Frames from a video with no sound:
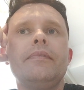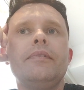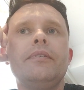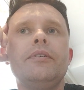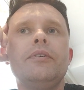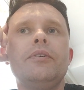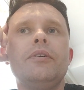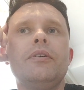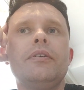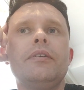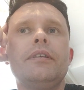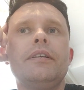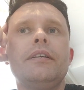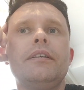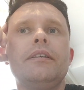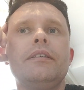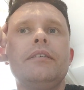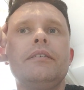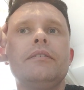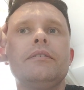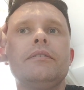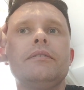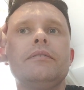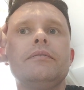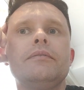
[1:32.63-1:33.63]
you got
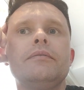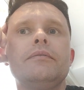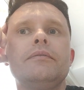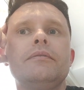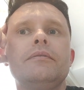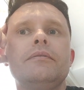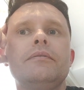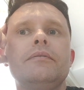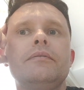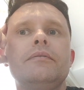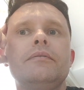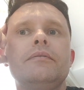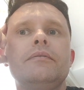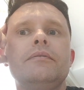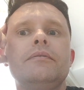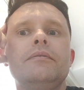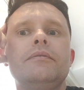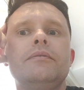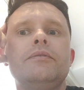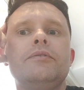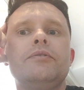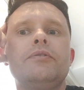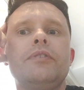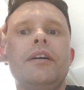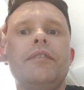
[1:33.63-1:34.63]
here,
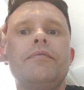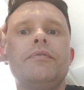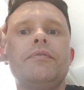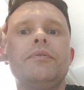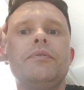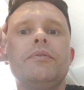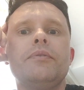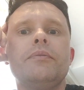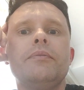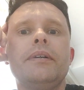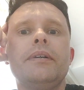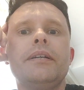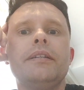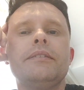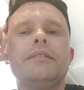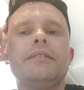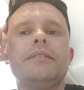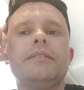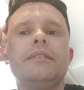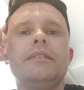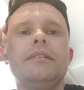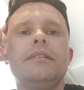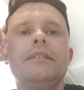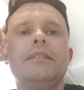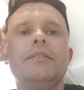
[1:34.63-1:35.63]
traveled all the way to
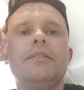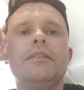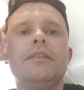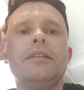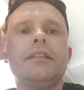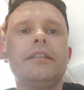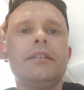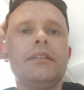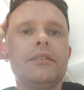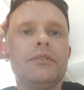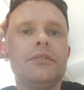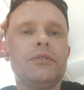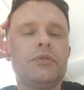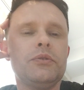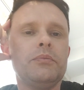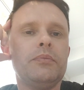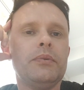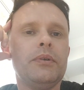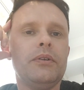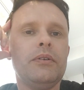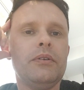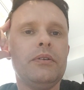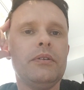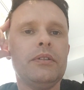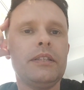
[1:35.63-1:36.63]
Sydney, got here
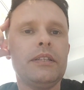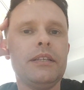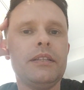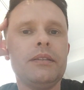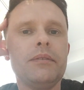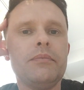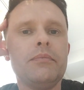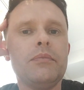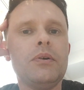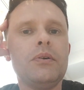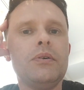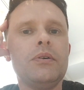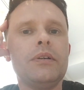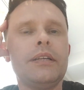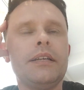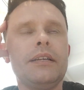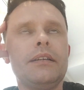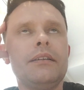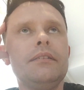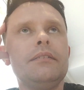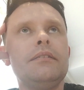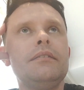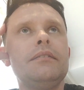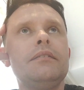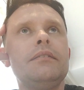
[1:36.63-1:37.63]
super early in the
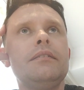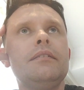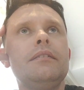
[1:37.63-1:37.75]
morning,